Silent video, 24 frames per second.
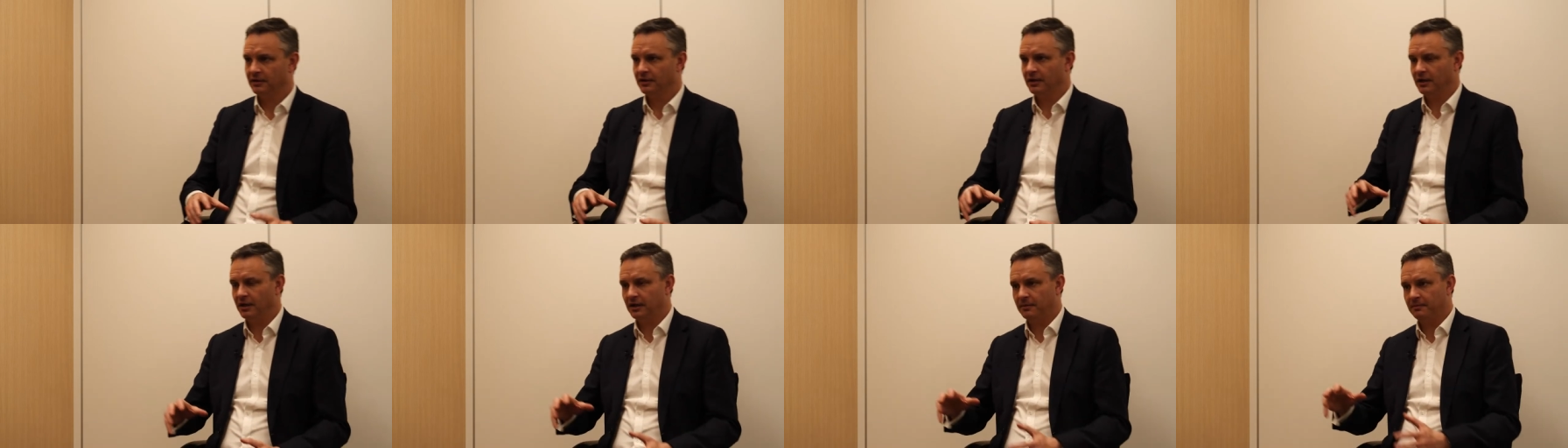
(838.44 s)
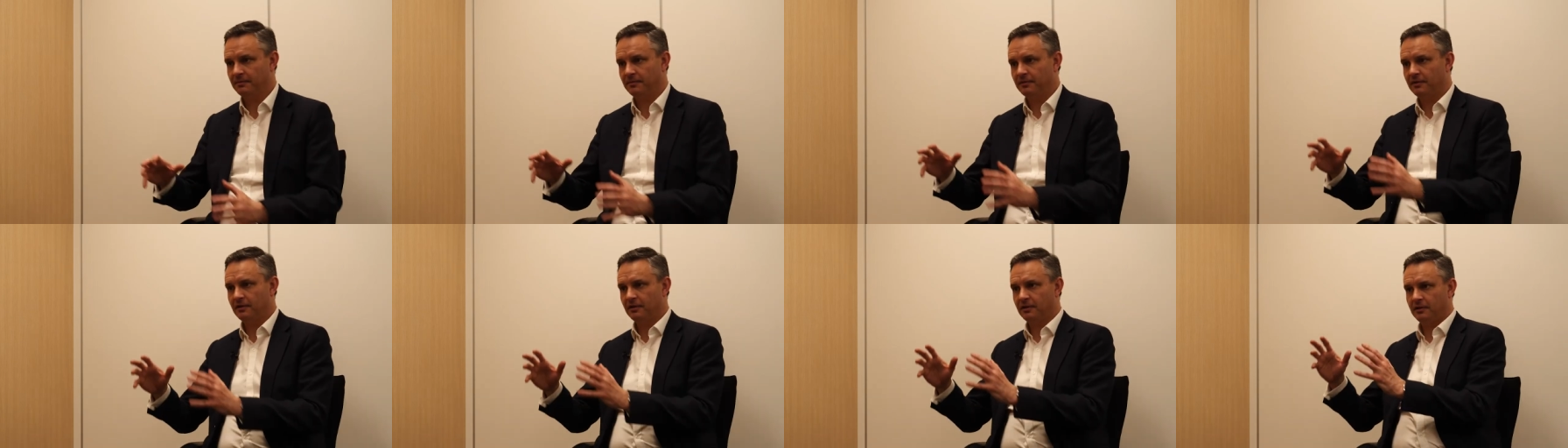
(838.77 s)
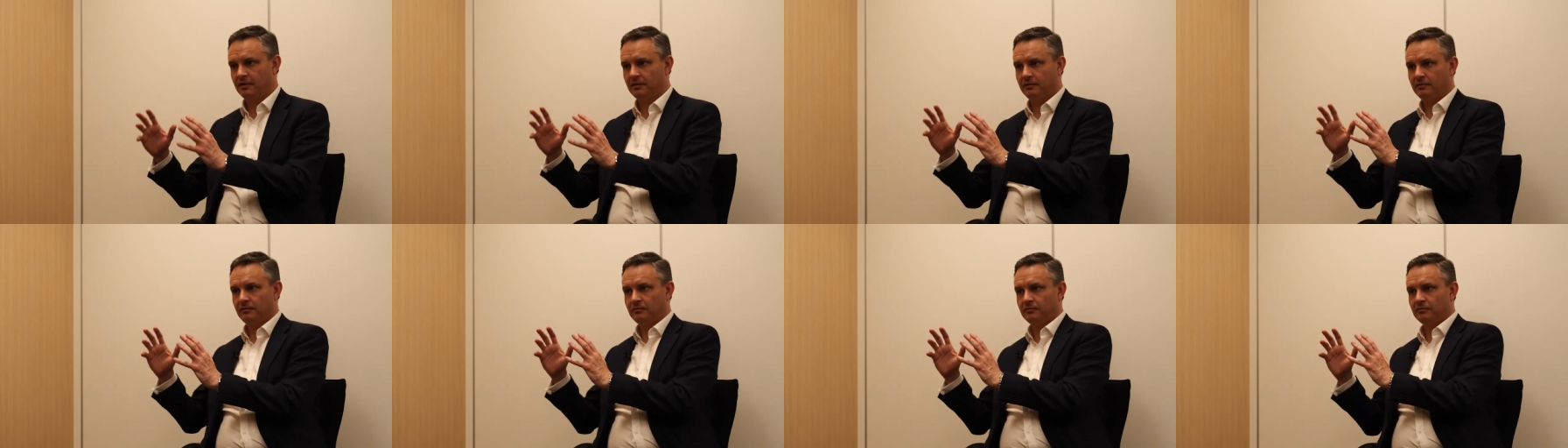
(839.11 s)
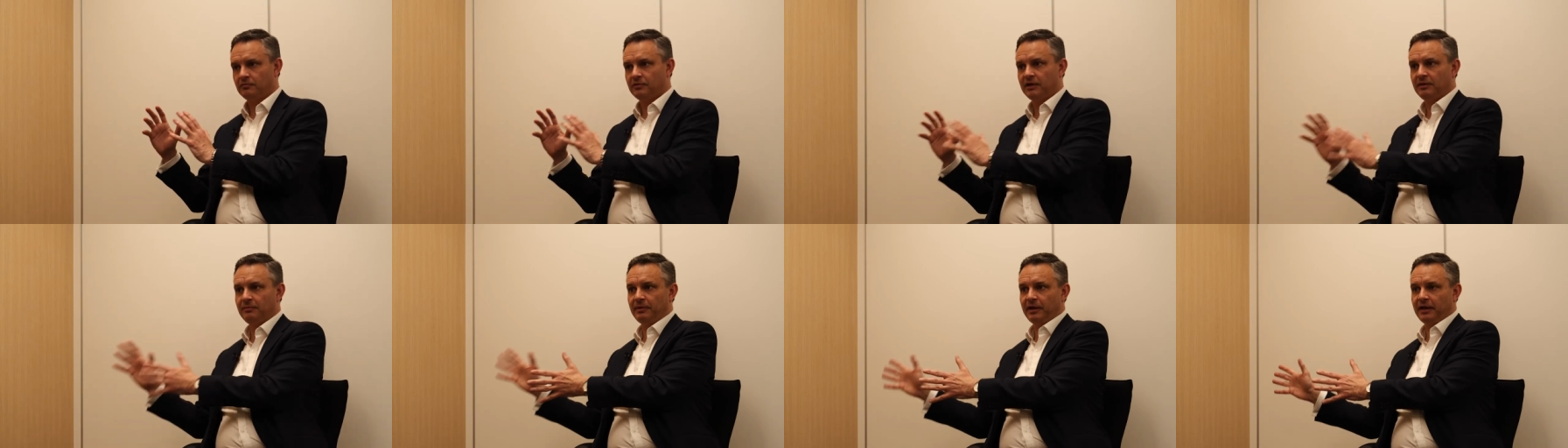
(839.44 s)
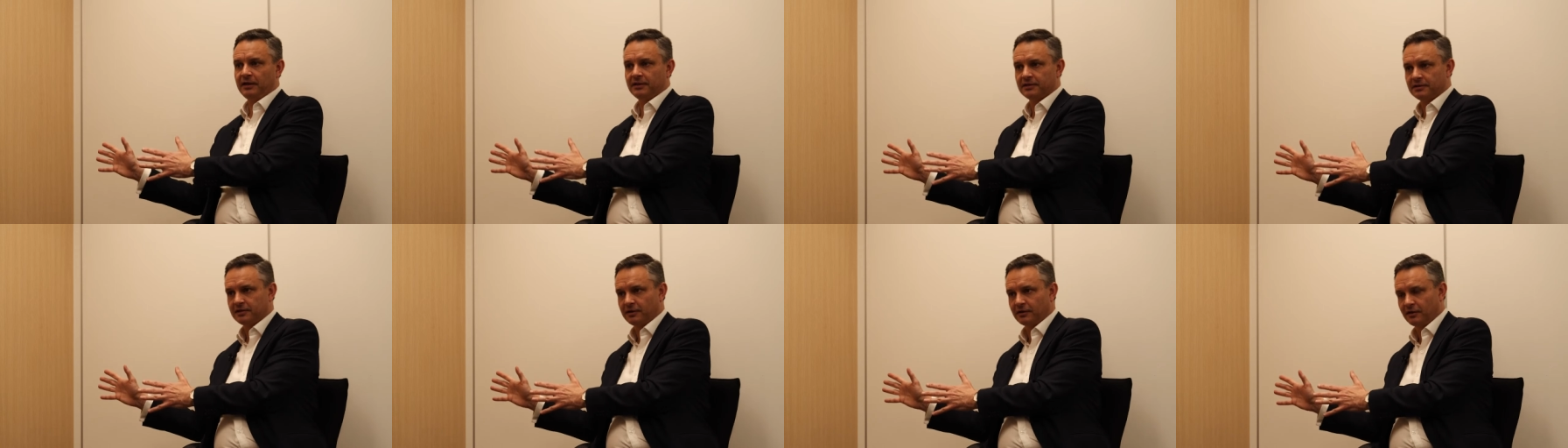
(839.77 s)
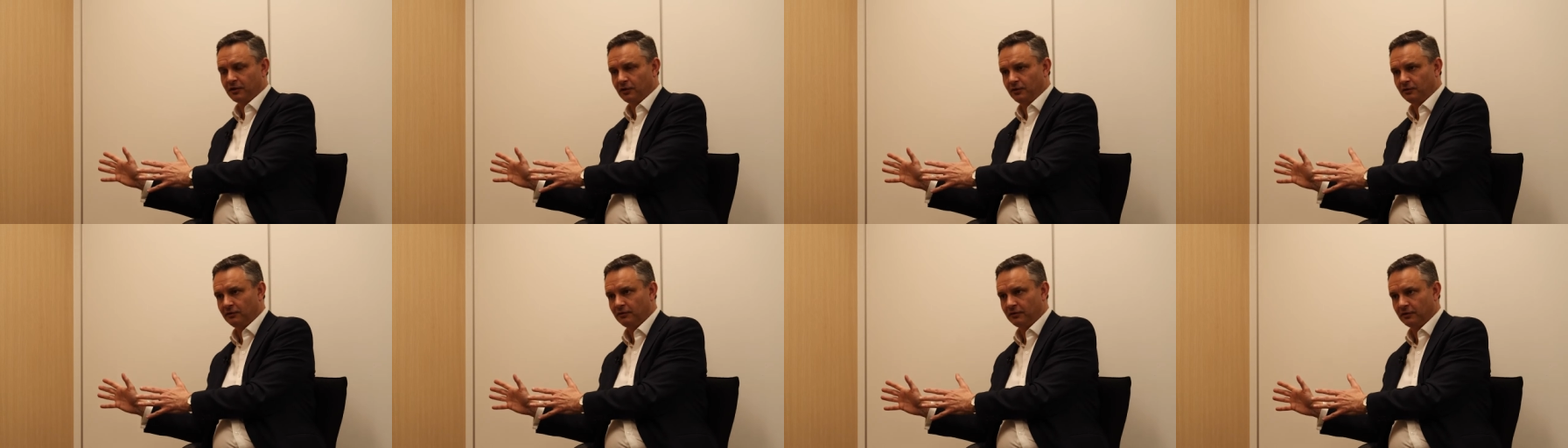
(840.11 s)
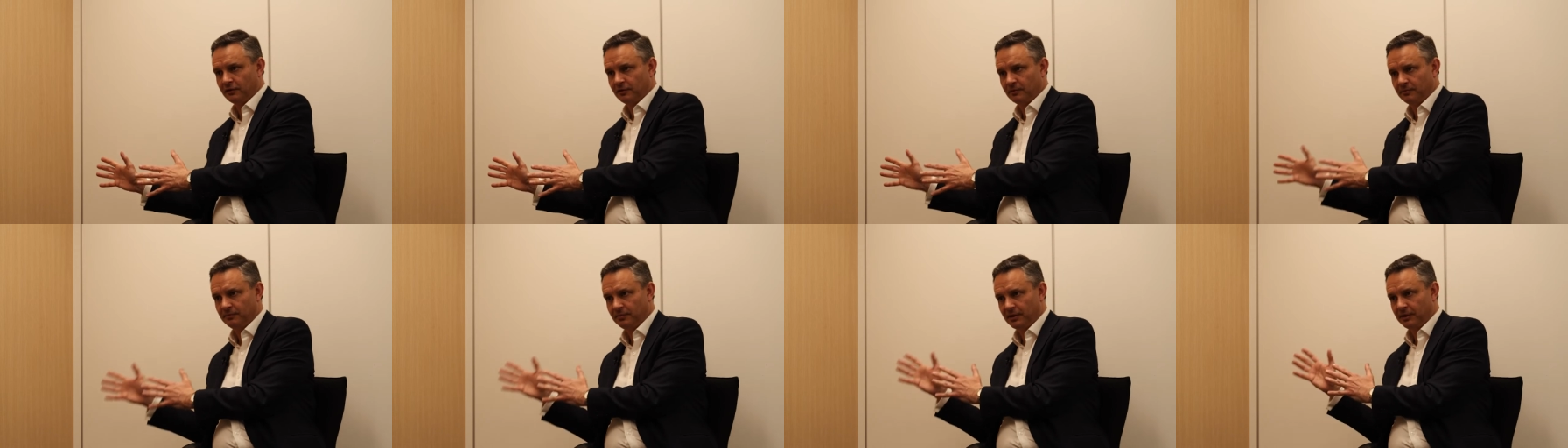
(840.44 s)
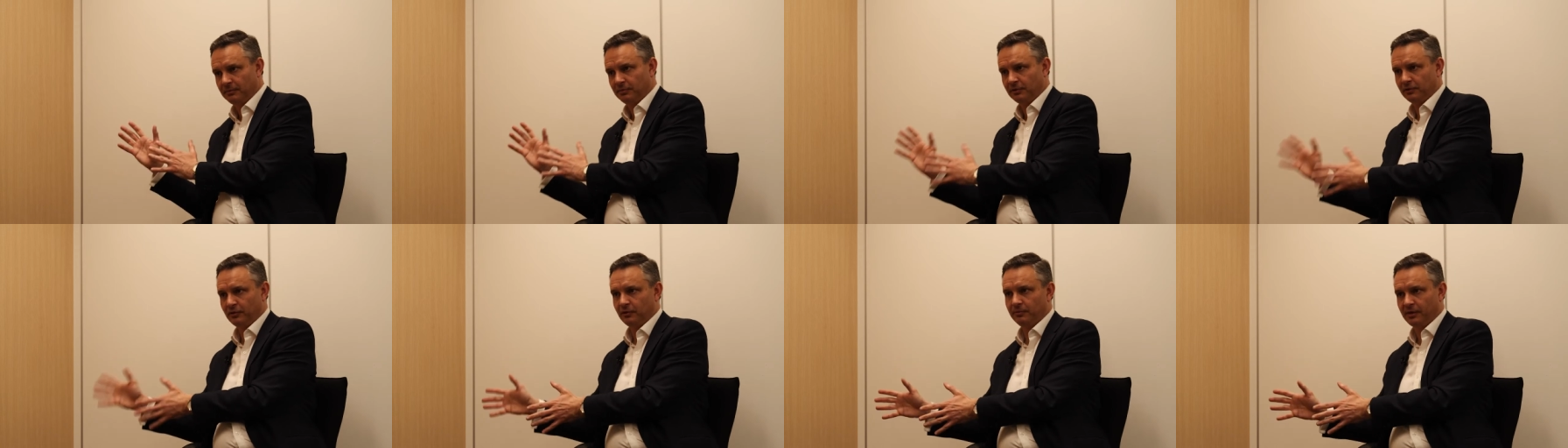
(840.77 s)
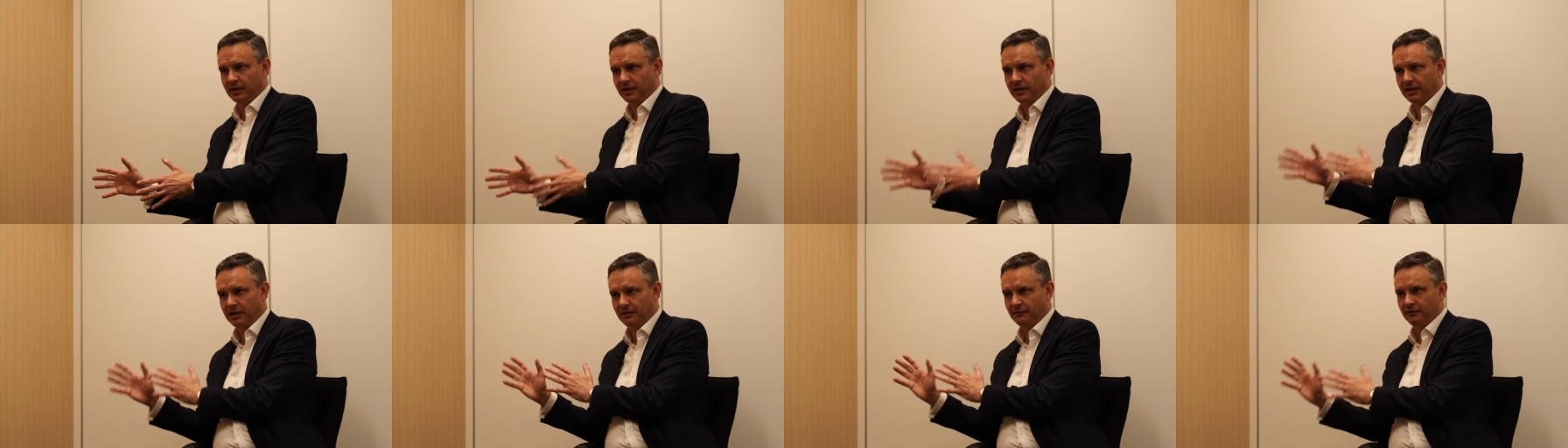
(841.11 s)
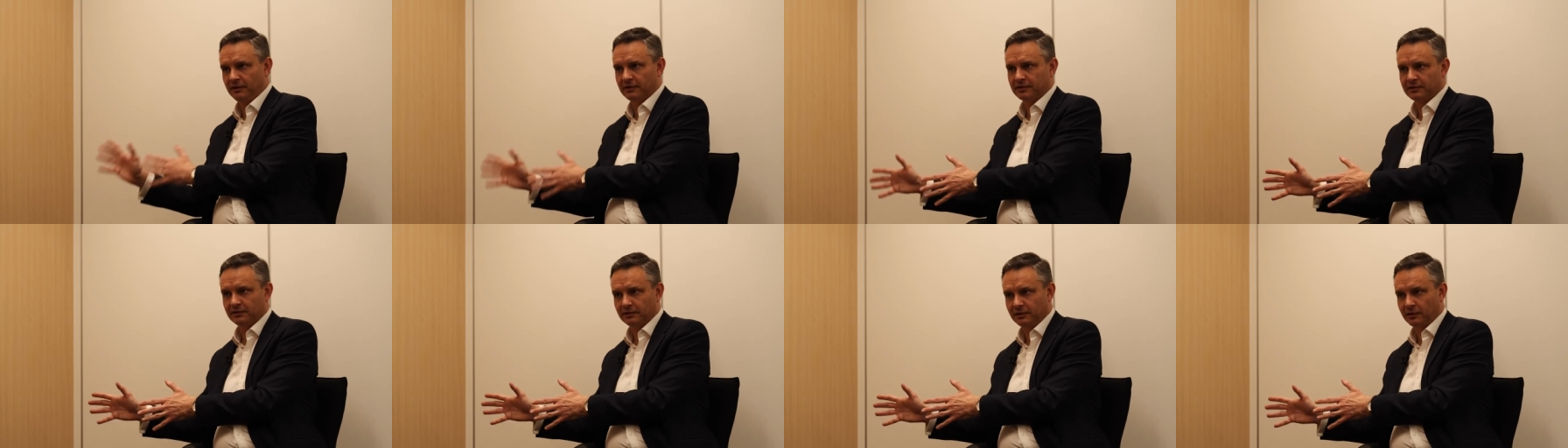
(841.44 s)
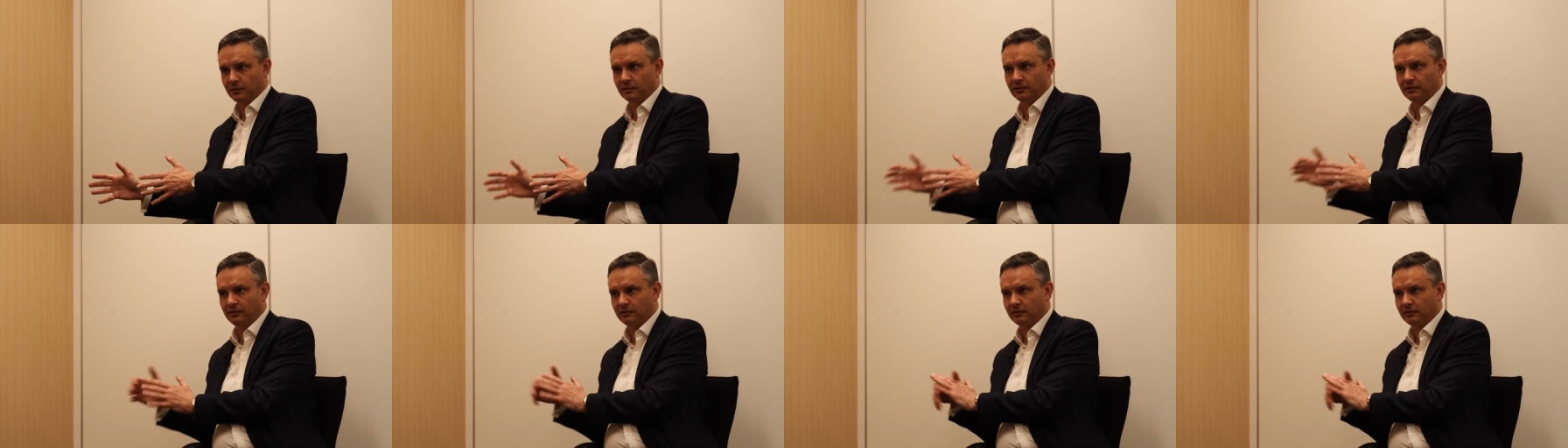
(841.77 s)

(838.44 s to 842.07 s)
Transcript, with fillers: um, the rebates that go to people who buy EVs and low,